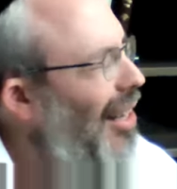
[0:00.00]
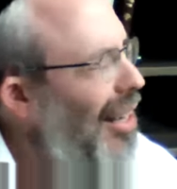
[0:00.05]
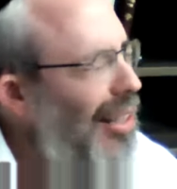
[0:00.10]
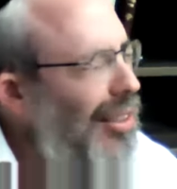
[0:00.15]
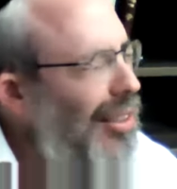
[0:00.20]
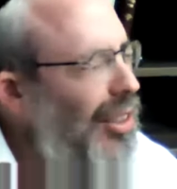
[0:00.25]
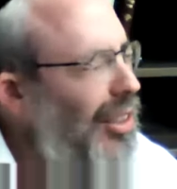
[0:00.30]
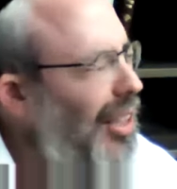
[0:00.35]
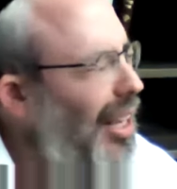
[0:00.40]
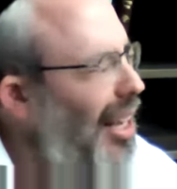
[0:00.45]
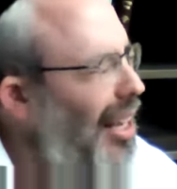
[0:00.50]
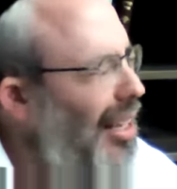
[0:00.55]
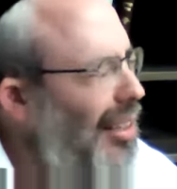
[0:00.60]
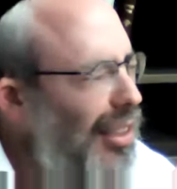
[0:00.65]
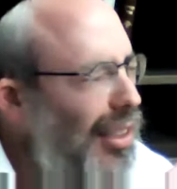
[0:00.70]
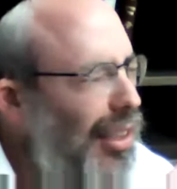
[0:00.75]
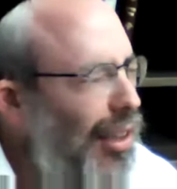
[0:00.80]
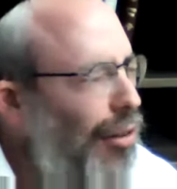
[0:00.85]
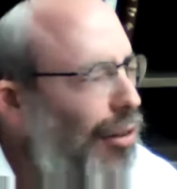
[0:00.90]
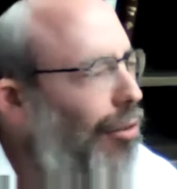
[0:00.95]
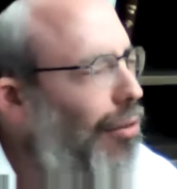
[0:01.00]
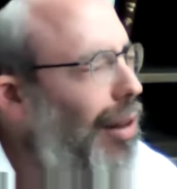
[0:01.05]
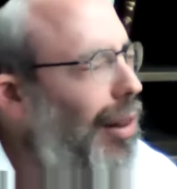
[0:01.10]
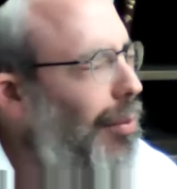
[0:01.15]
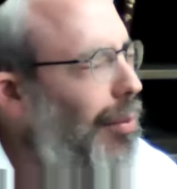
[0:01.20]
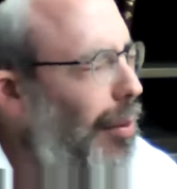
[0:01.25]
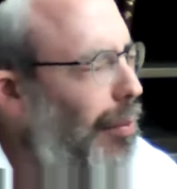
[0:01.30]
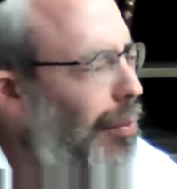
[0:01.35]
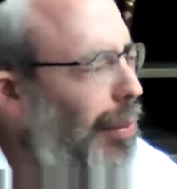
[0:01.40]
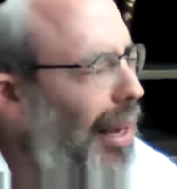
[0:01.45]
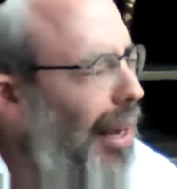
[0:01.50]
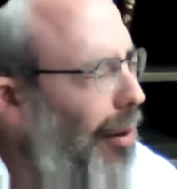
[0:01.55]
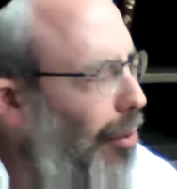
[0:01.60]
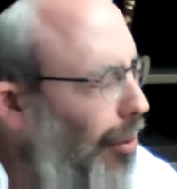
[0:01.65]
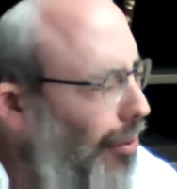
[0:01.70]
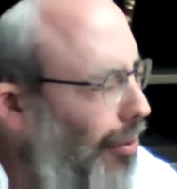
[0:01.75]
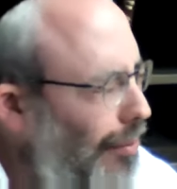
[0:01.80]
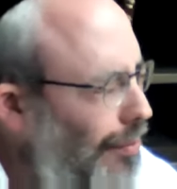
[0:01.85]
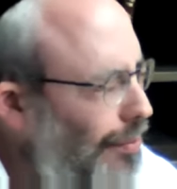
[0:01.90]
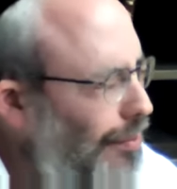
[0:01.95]
It just has an incredible
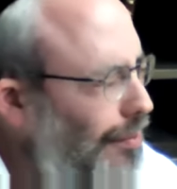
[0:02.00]
power.